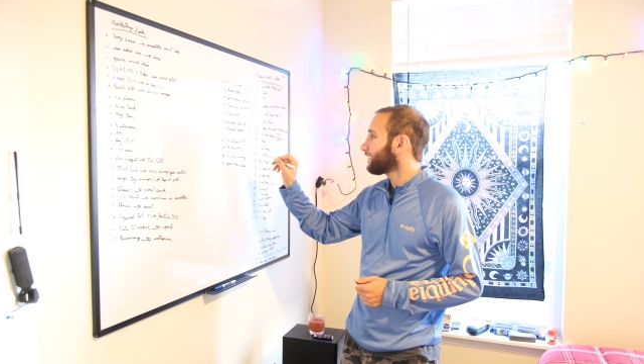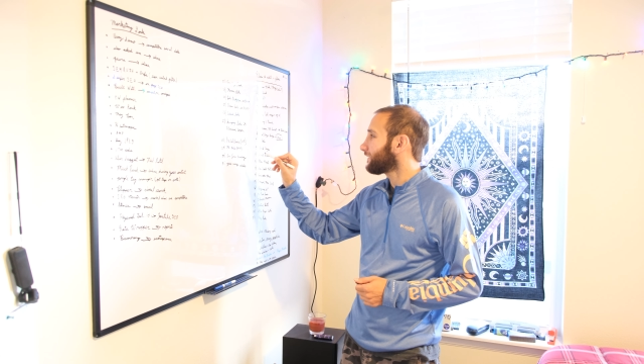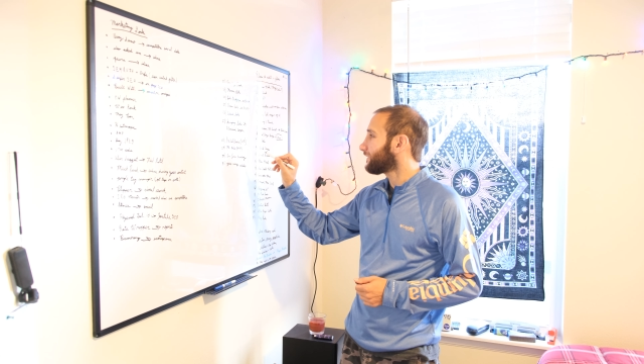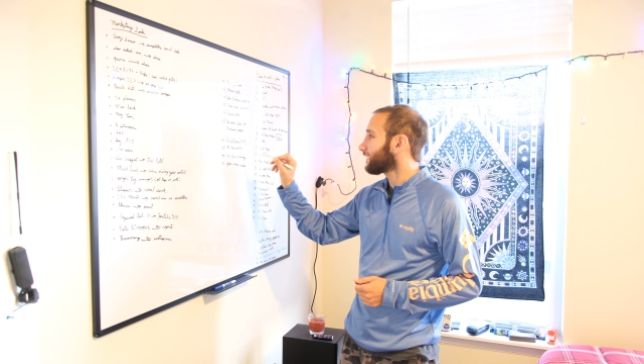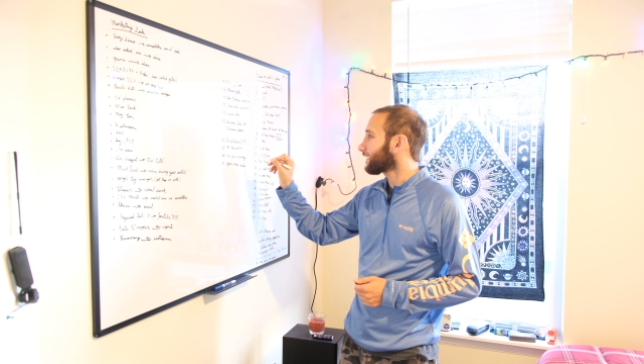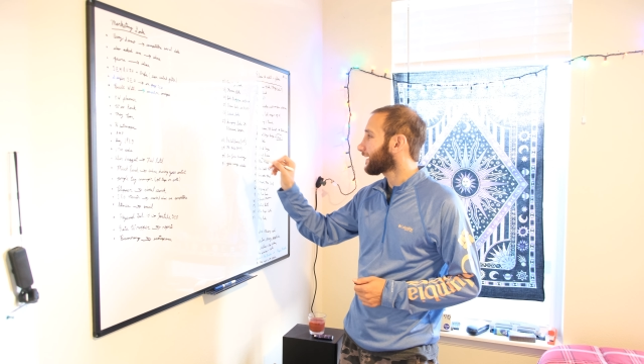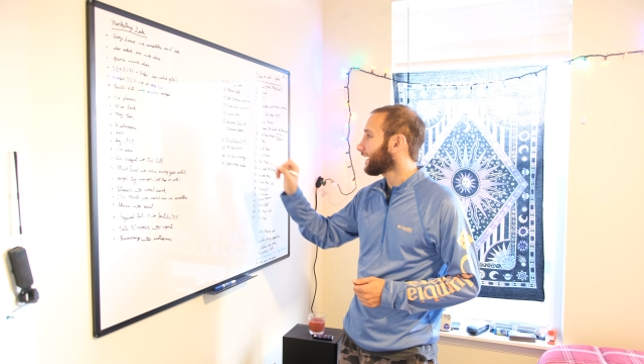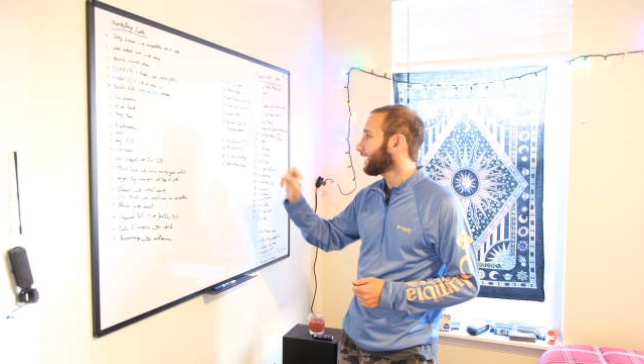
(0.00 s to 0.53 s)

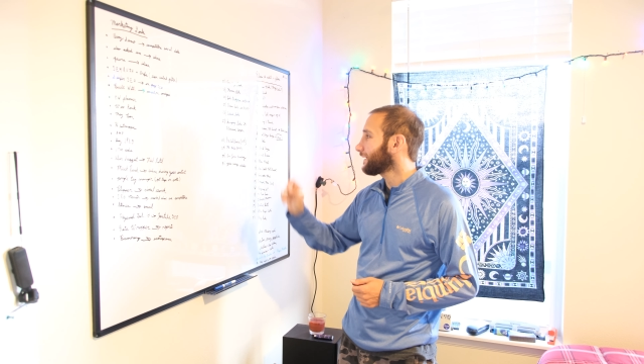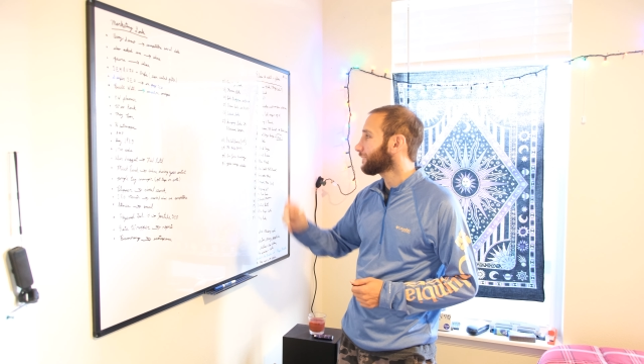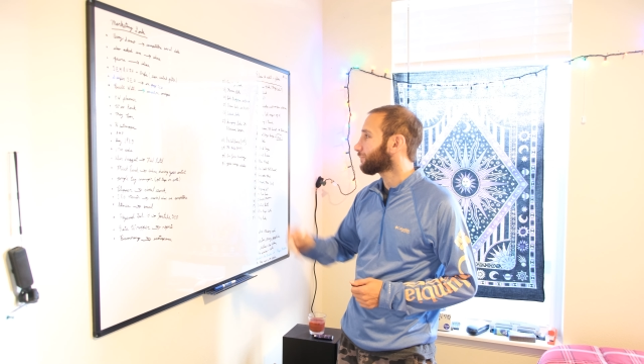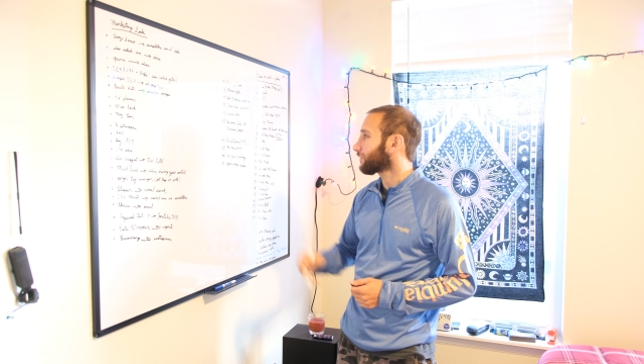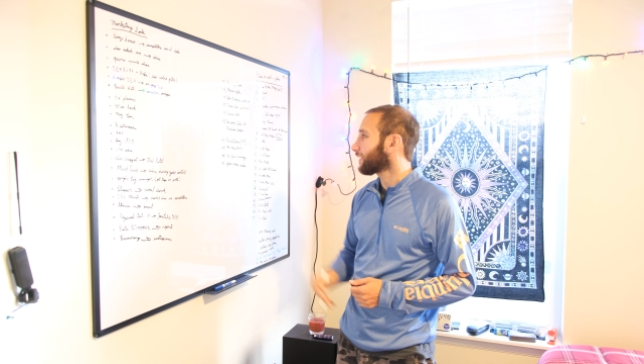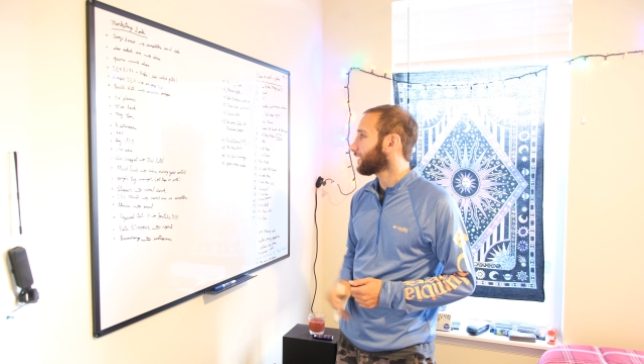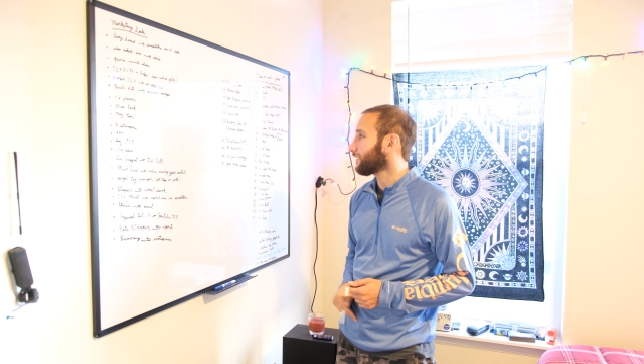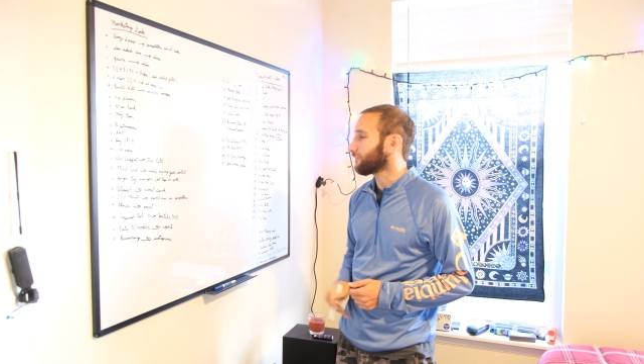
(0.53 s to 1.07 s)

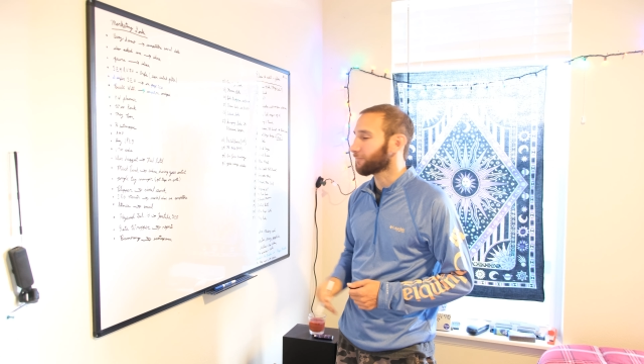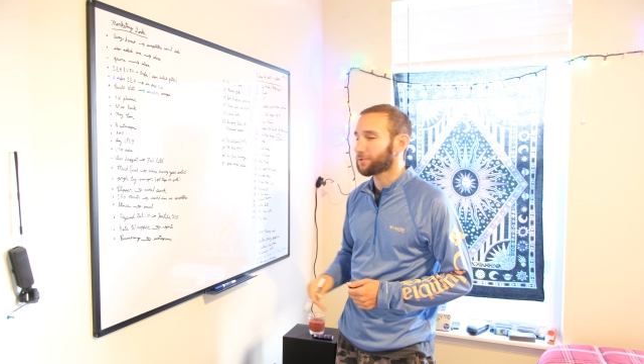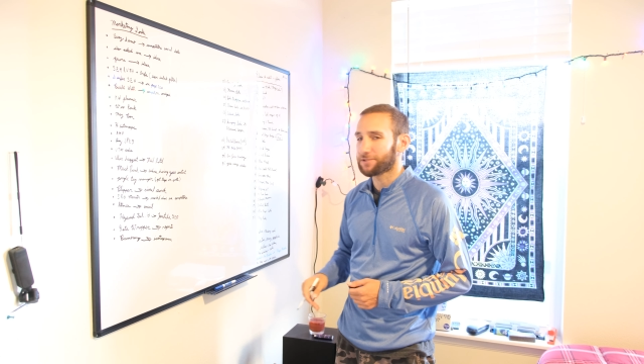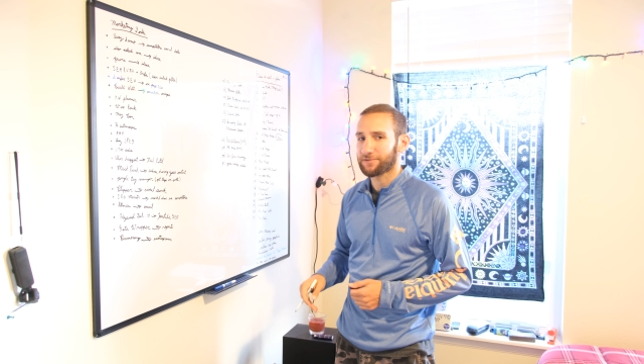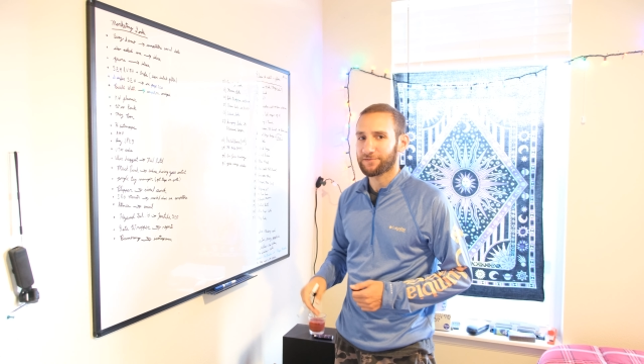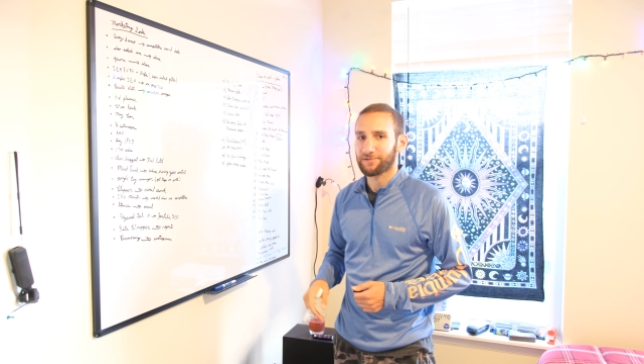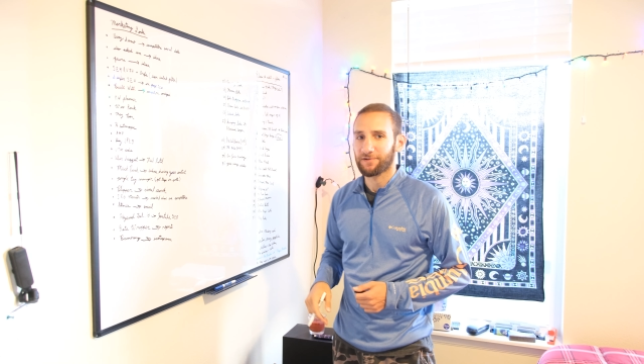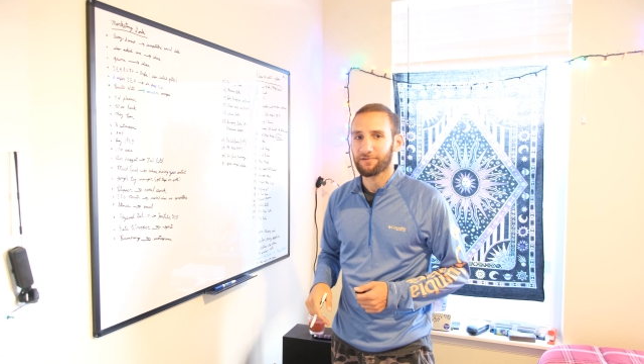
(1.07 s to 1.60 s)
DeCaLiBron, which
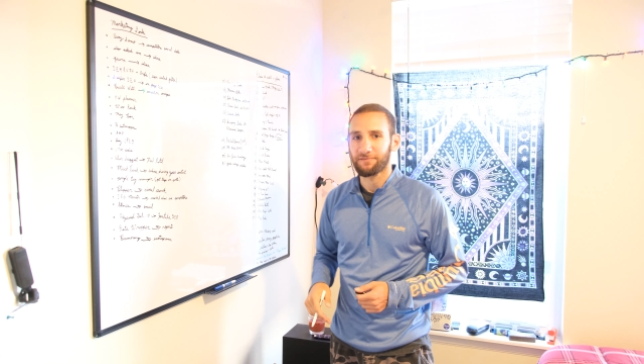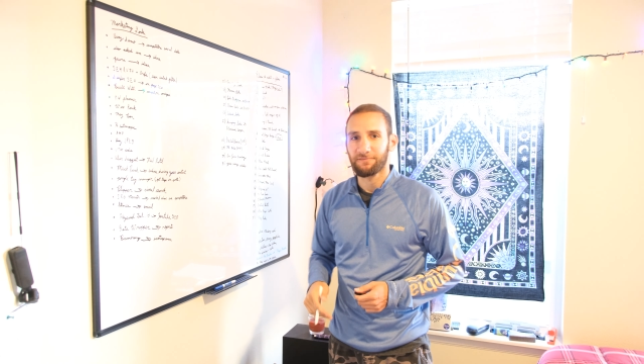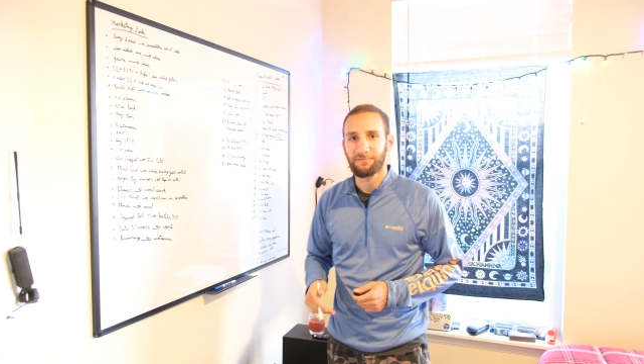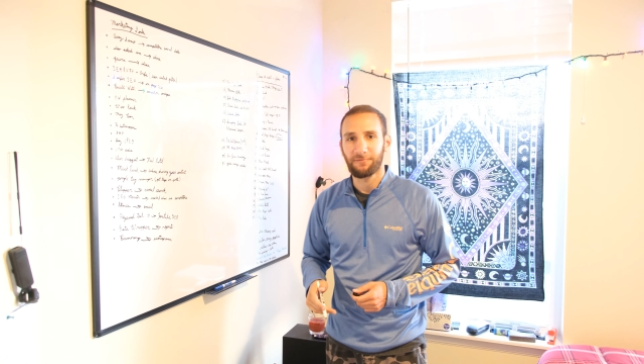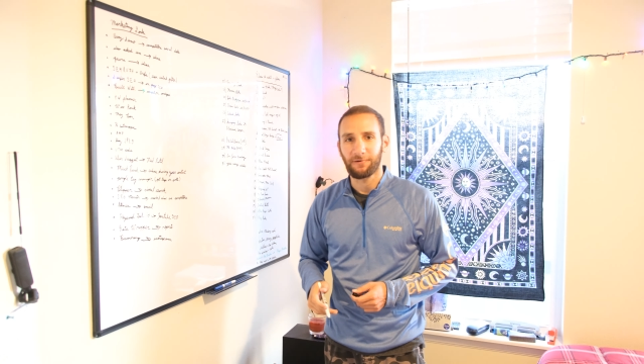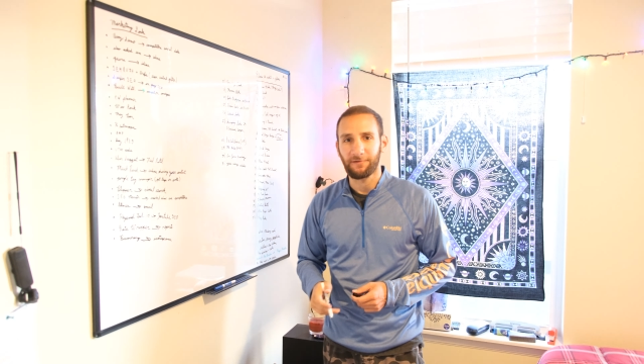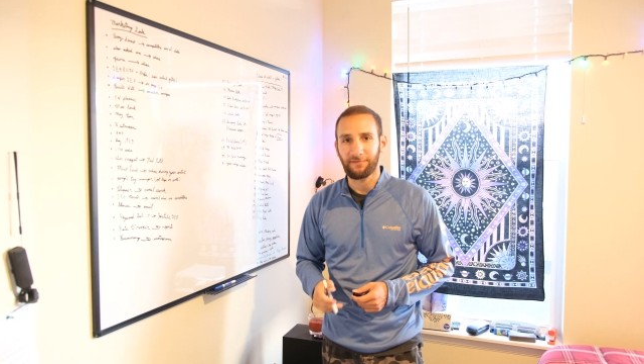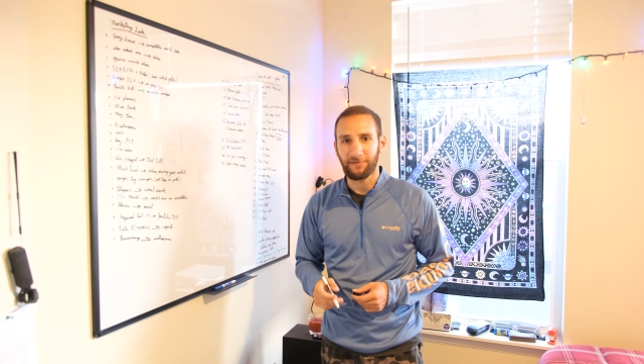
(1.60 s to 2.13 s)
is a
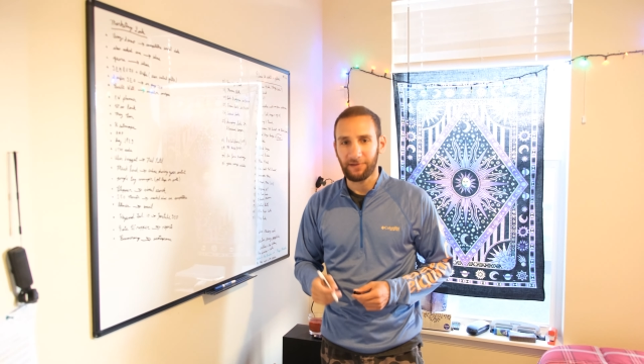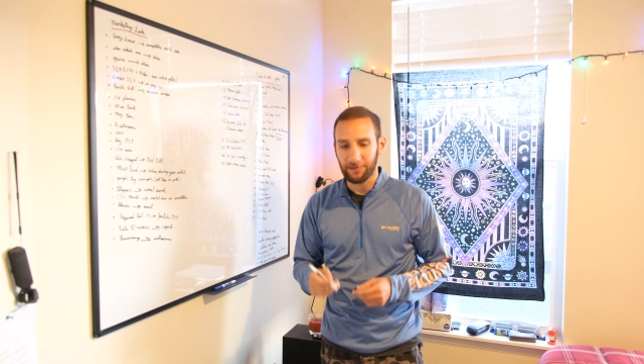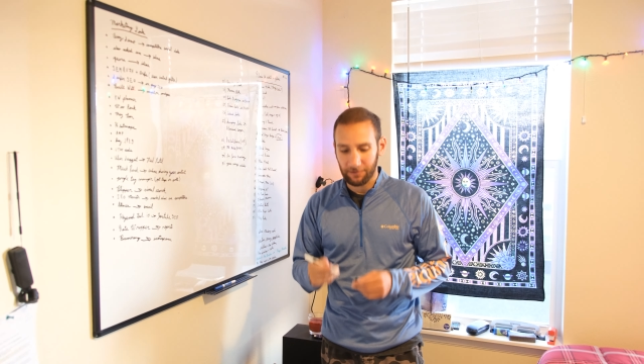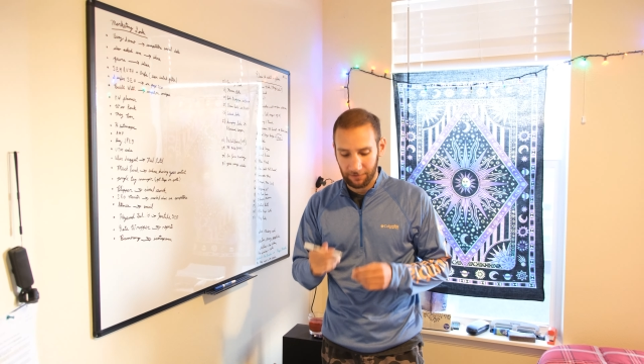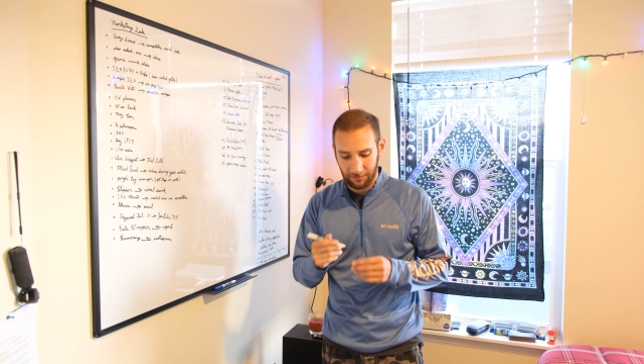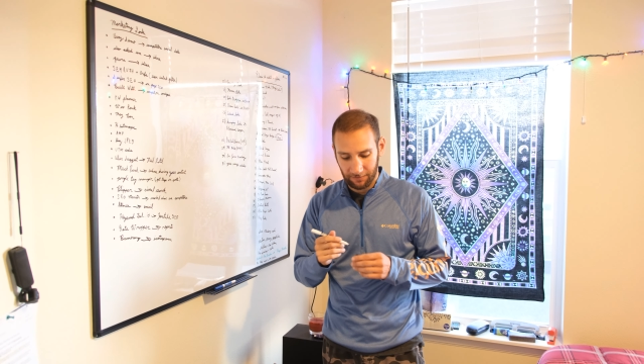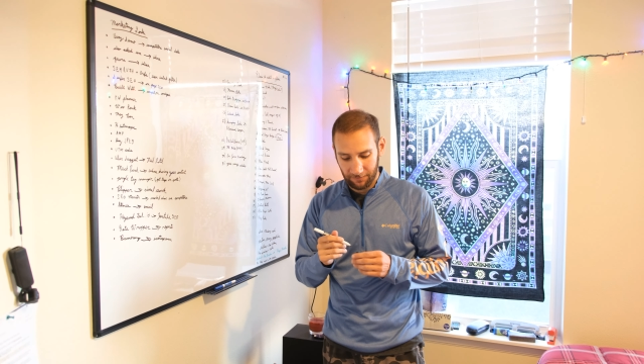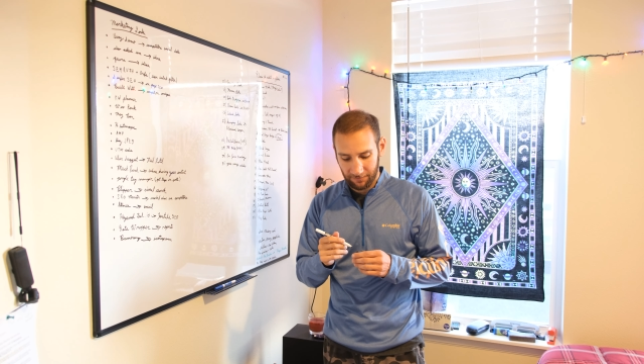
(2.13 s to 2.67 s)

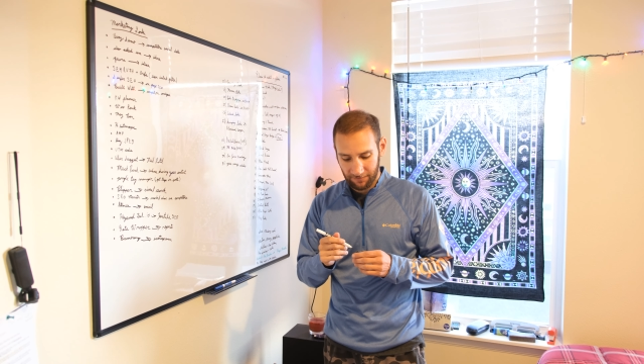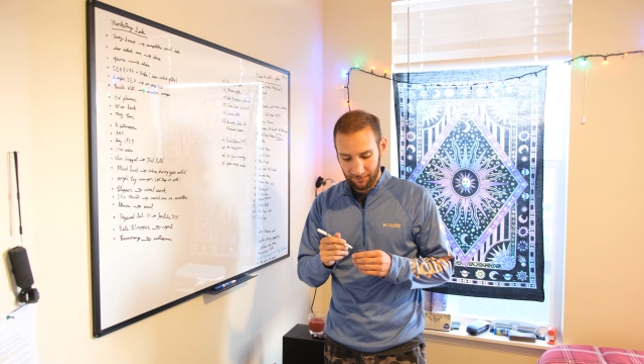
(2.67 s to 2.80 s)
14er